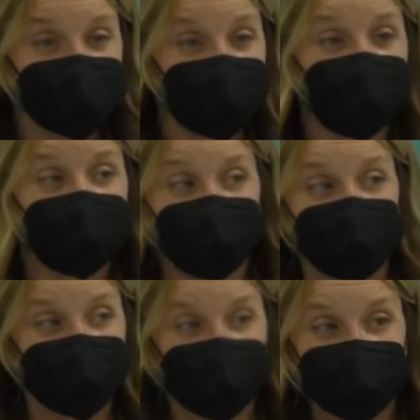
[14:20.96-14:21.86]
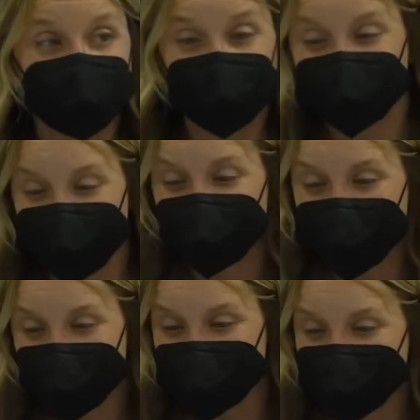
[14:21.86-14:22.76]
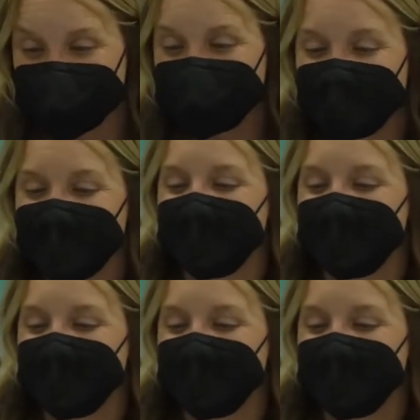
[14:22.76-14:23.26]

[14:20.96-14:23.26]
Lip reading: So everybody here, make sure you walk through.